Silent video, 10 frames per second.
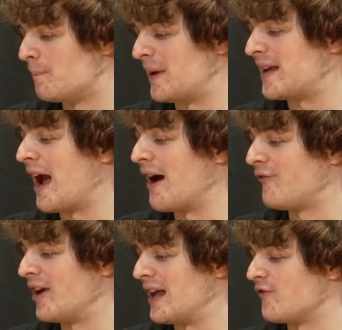be
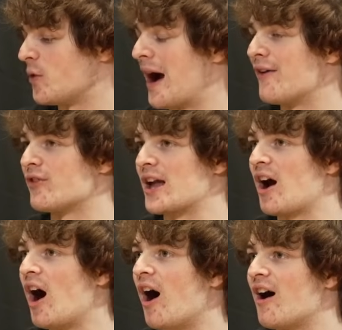careful if you have like
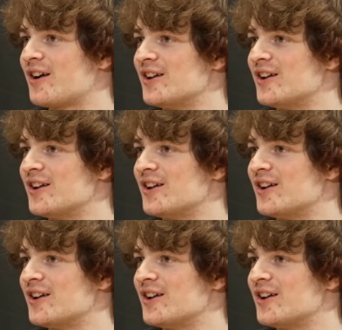heart